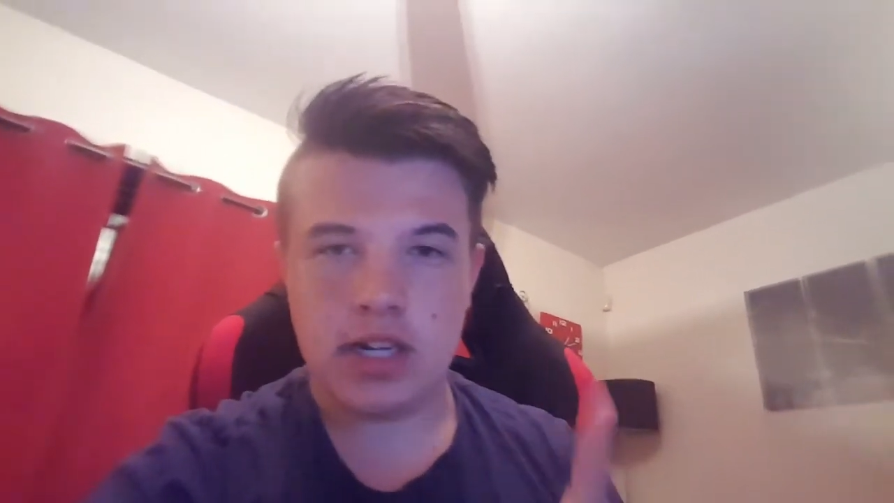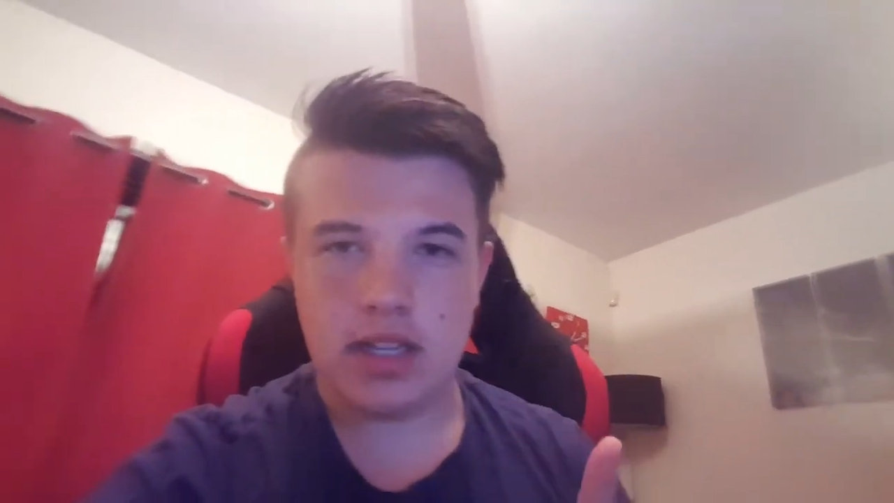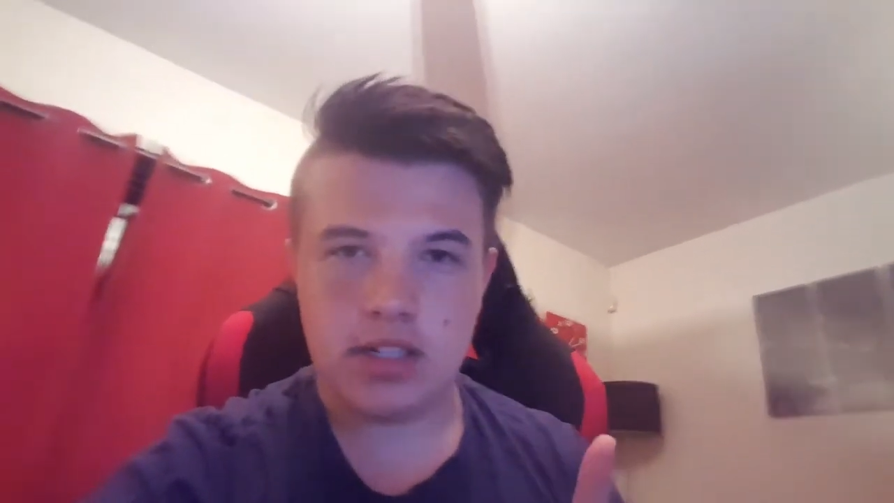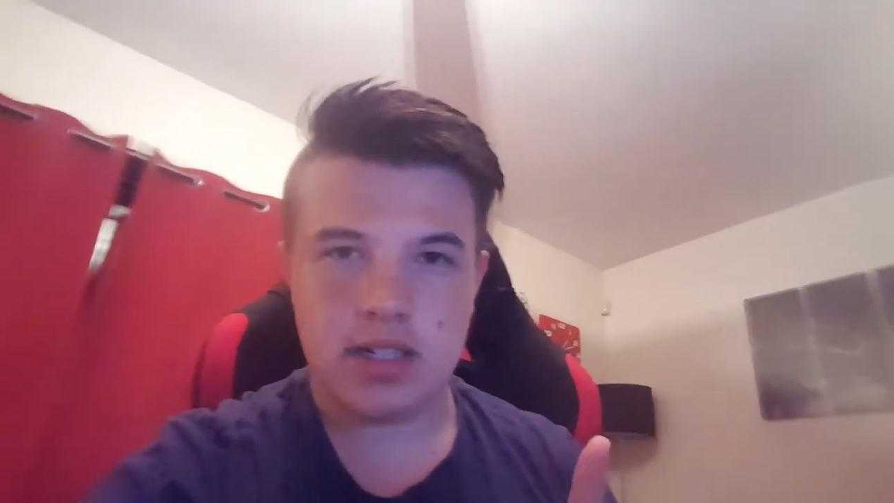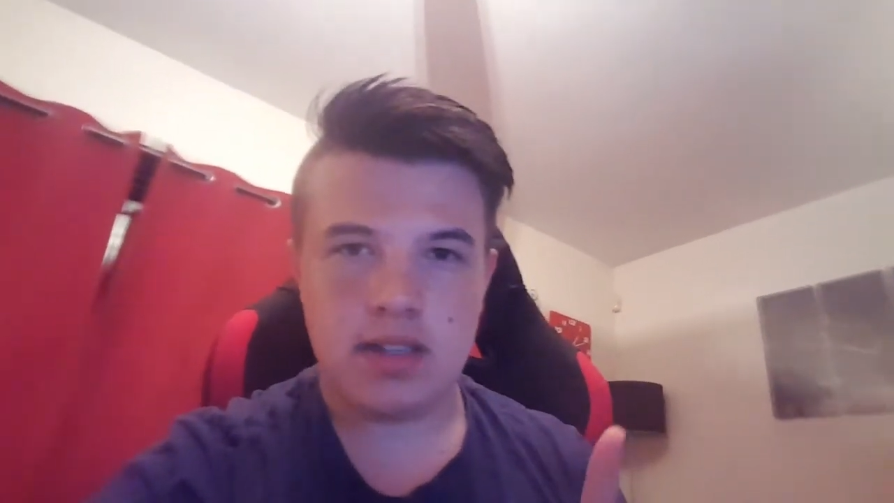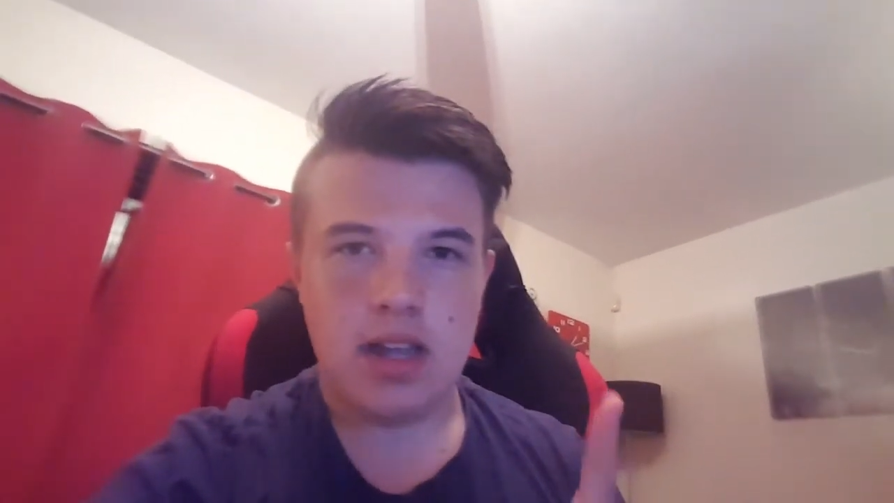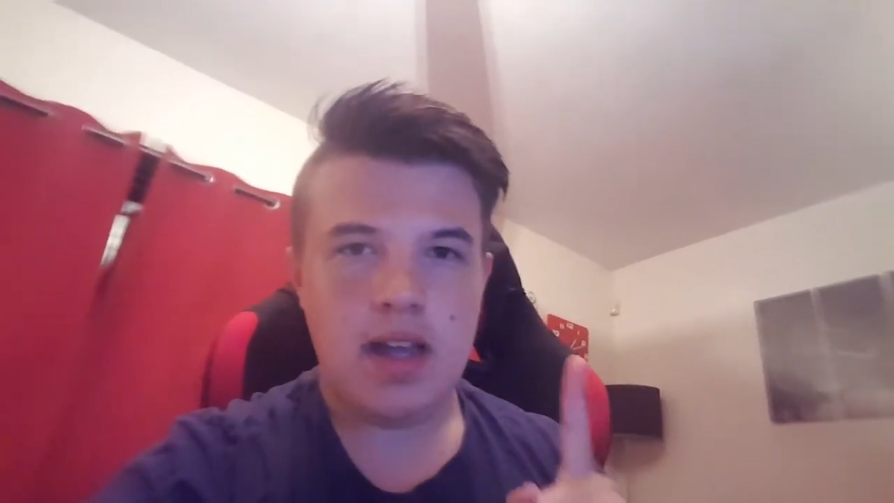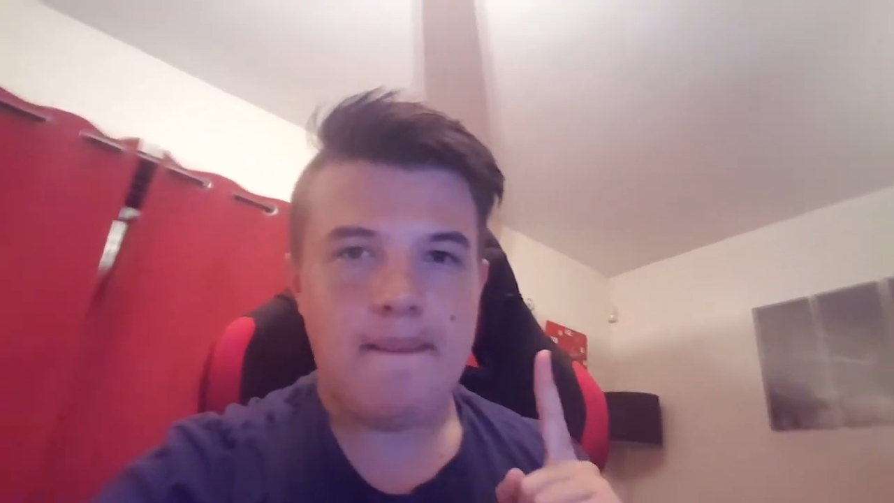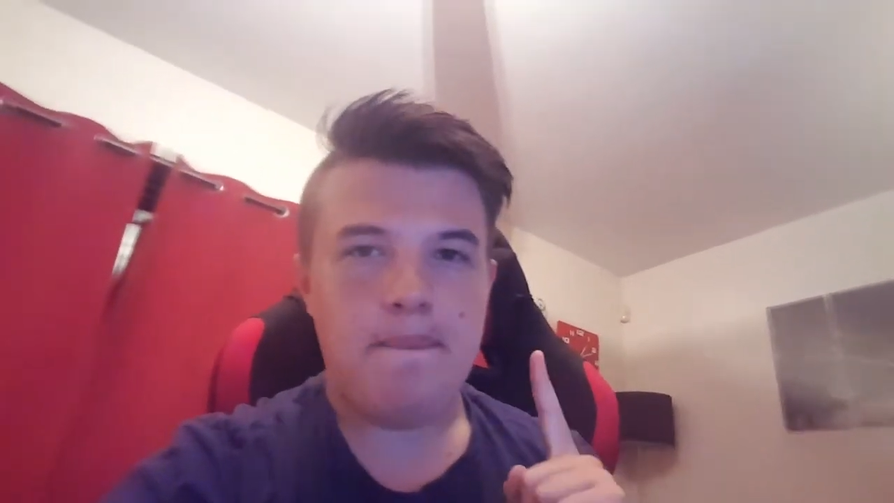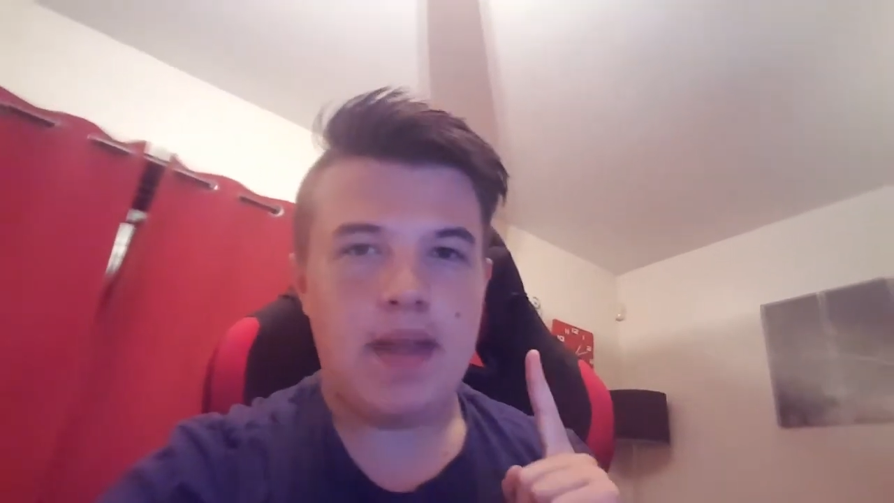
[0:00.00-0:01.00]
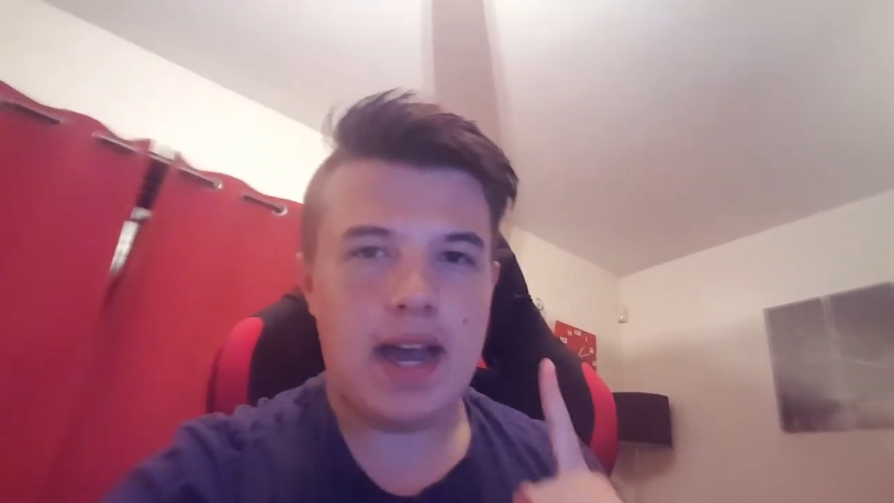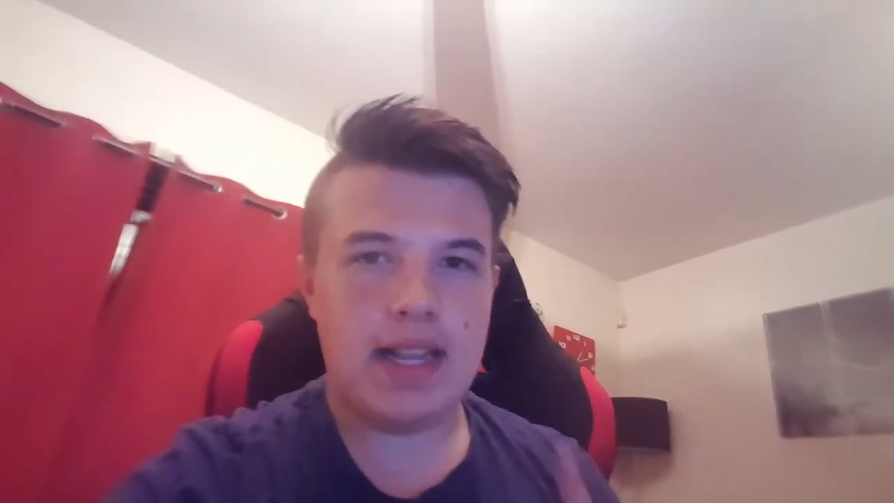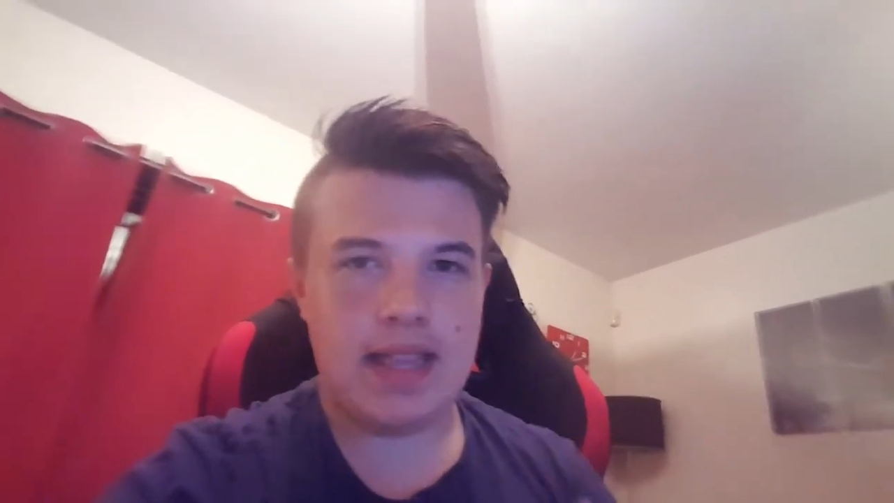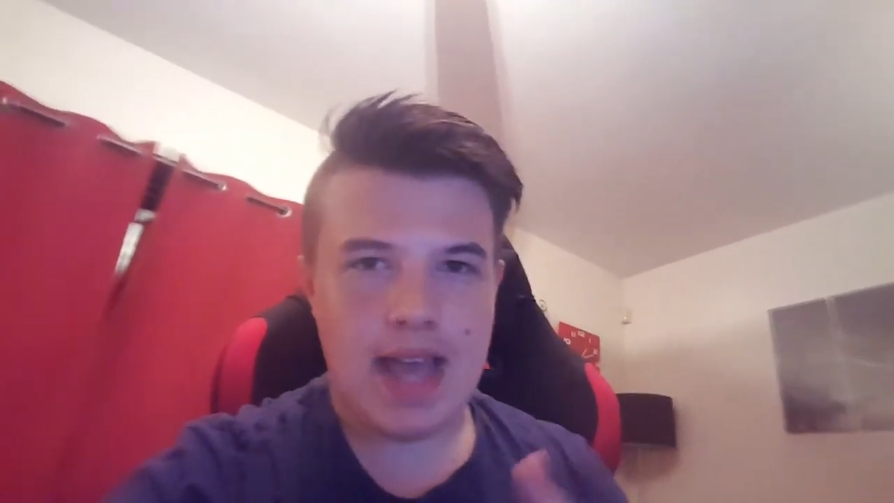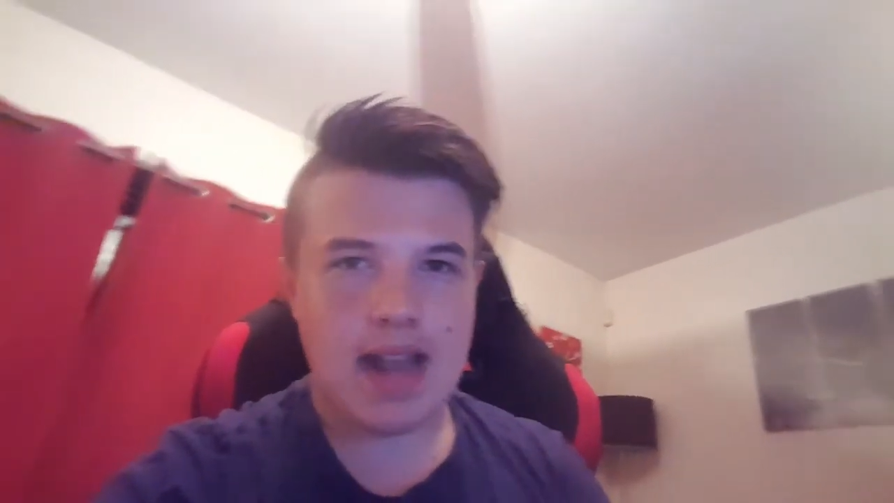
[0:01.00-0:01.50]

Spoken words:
challenges, and